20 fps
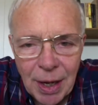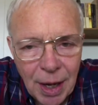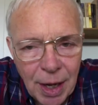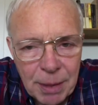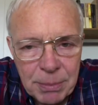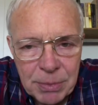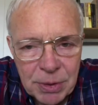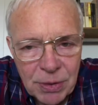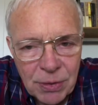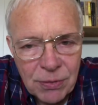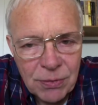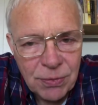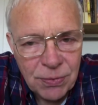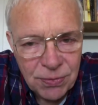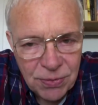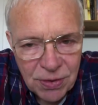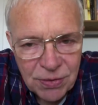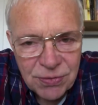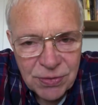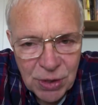I'm in
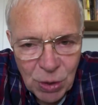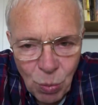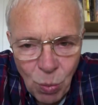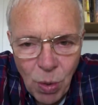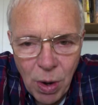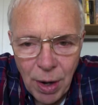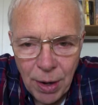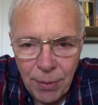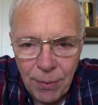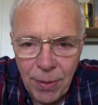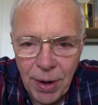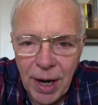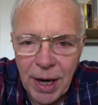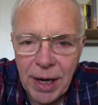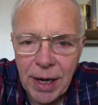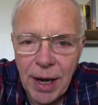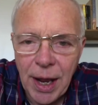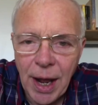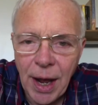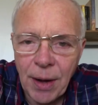51
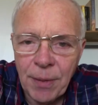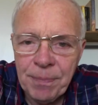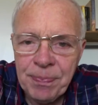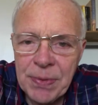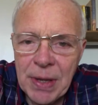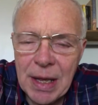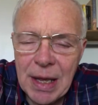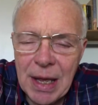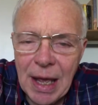right now,